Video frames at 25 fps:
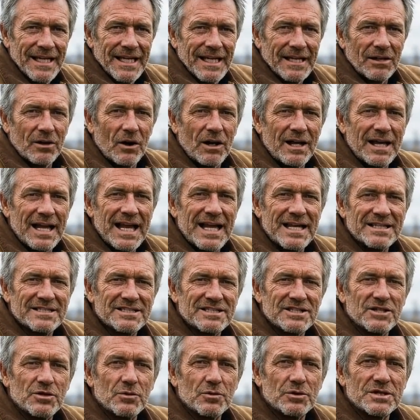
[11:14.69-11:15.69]
and all I had to
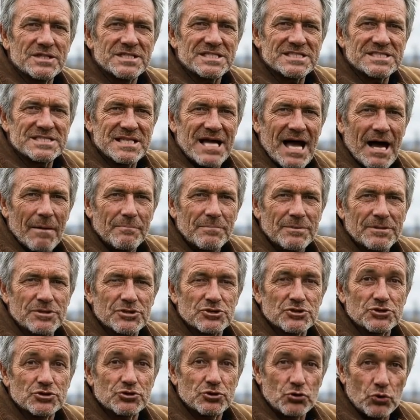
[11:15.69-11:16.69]
do was stop
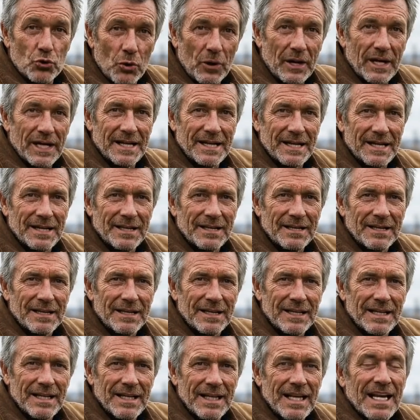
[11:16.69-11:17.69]
destroying it.
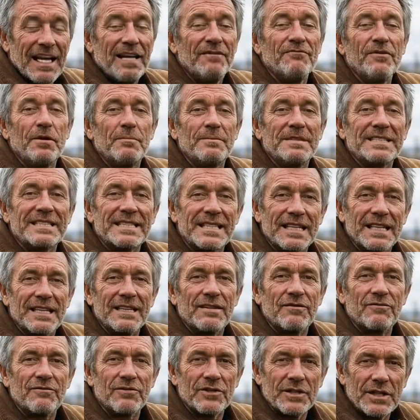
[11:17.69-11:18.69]
If you've been
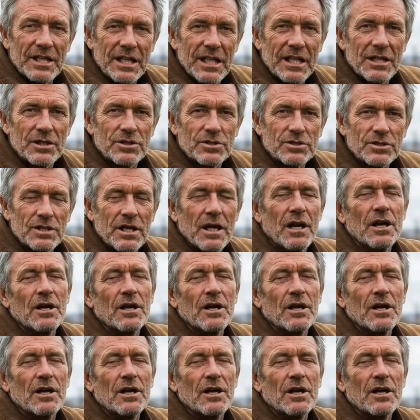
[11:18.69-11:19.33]
tilling for years,